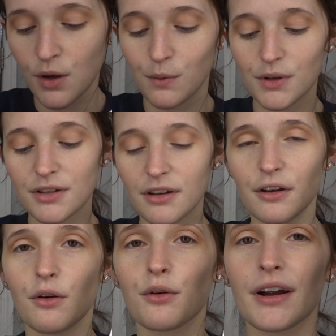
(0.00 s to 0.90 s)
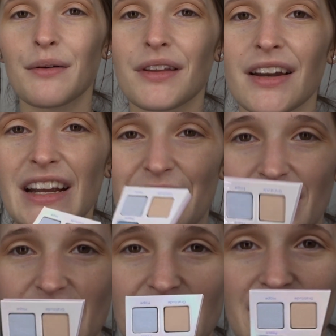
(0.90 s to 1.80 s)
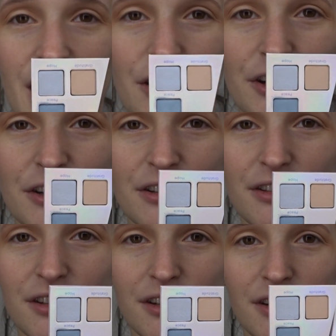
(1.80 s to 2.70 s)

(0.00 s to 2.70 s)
what's gonna go great with any of these colors?